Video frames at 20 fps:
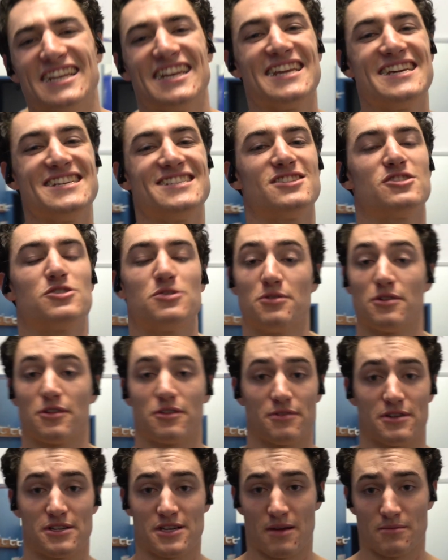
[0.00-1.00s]
least 2 to
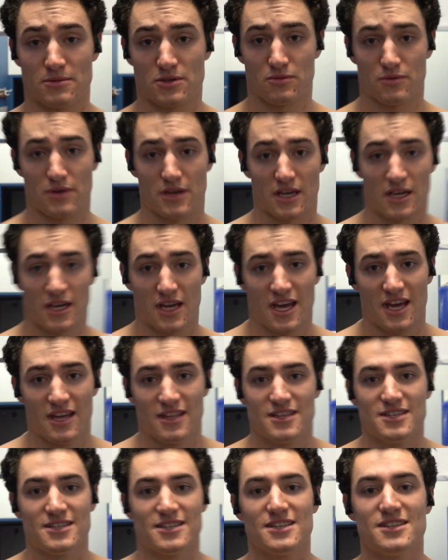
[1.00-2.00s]
3 times a week.
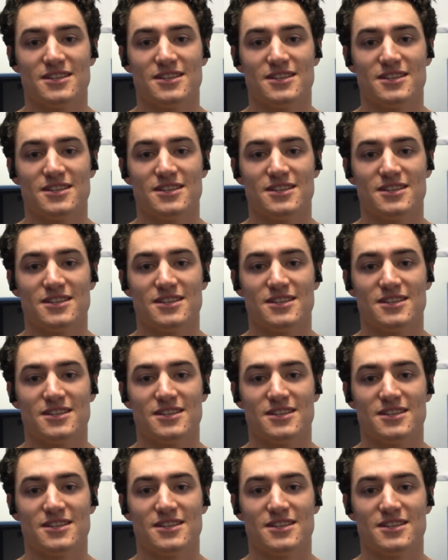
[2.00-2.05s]
This